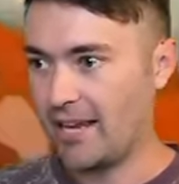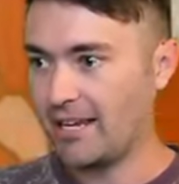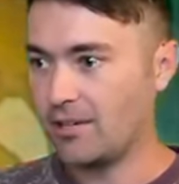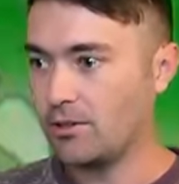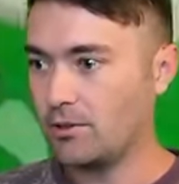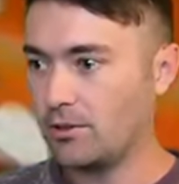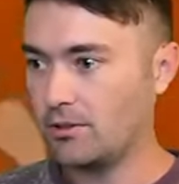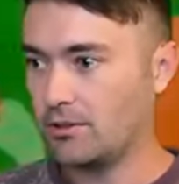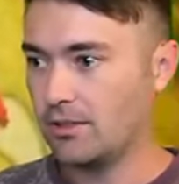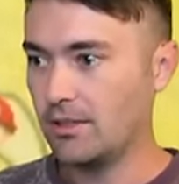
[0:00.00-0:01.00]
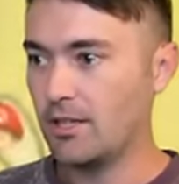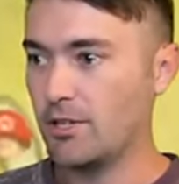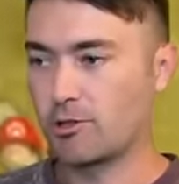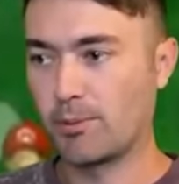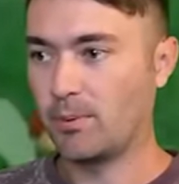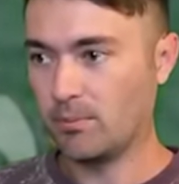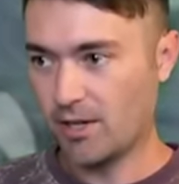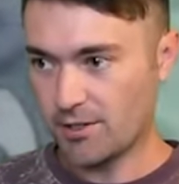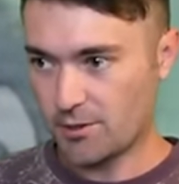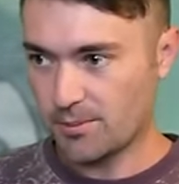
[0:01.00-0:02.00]
angle. Triple
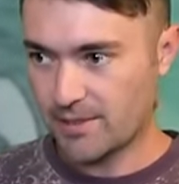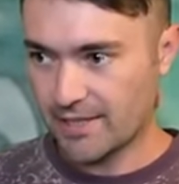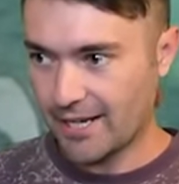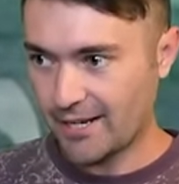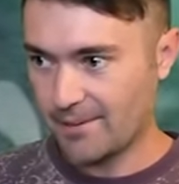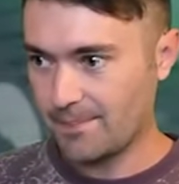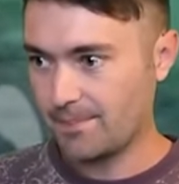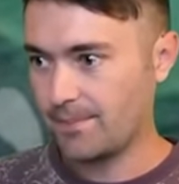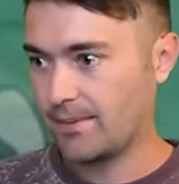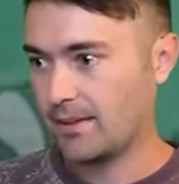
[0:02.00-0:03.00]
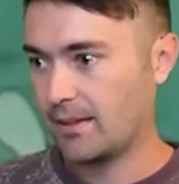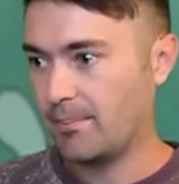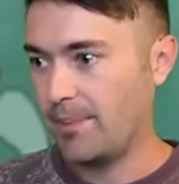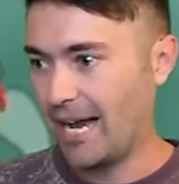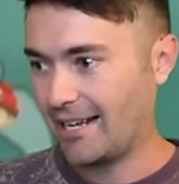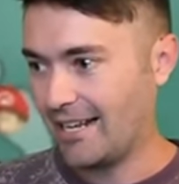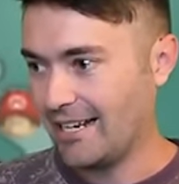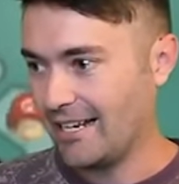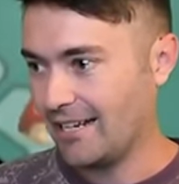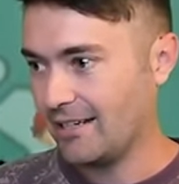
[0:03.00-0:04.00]
mushroom skip. Back in
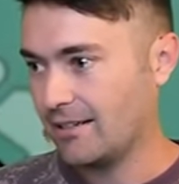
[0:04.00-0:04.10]
it.